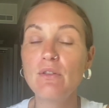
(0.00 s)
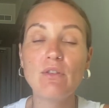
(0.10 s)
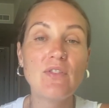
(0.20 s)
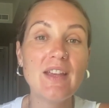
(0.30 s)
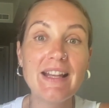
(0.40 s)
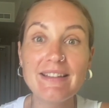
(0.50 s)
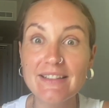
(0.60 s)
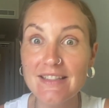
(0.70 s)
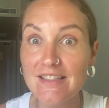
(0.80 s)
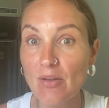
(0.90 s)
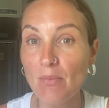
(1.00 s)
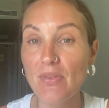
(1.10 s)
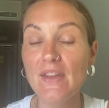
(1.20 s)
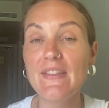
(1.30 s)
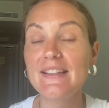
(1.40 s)
you feel that there is
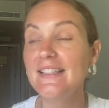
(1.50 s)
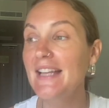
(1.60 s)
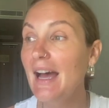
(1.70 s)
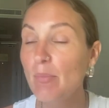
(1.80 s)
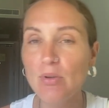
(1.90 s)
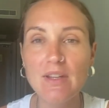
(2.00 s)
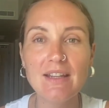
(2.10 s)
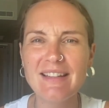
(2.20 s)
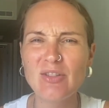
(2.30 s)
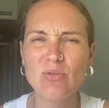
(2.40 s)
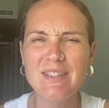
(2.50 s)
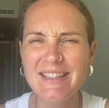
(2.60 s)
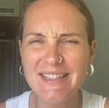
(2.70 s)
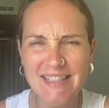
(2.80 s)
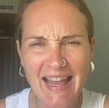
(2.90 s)
something that is happening that you
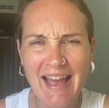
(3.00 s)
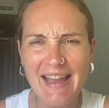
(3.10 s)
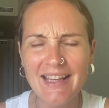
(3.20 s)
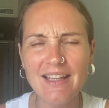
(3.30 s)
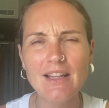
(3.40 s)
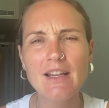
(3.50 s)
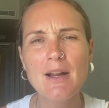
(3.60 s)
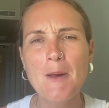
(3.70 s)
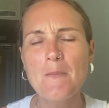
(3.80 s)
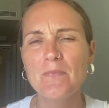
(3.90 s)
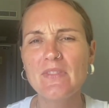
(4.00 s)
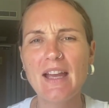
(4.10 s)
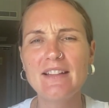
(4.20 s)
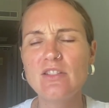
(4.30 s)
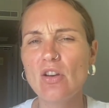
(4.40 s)
dislike,
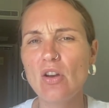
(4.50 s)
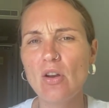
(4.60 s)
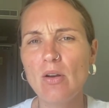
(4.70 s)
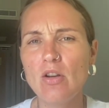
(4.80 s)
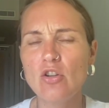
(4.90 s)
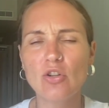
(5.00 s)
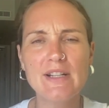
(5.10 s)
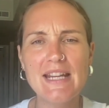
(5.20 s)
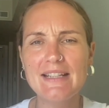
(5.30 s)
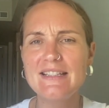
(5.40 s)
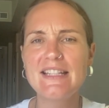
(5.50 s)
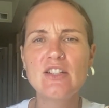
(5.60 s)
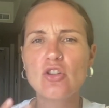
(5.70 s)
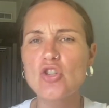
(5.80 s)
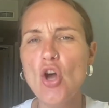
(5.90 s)
that creates
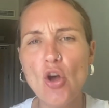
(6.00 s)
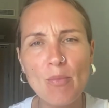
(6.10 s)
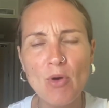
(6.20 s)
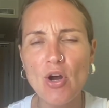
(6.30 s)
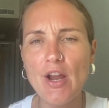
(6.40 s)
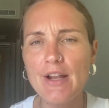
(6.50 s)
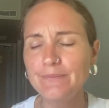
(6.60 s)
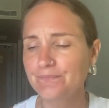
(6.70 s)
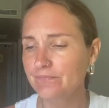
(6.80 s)
inner turmoil,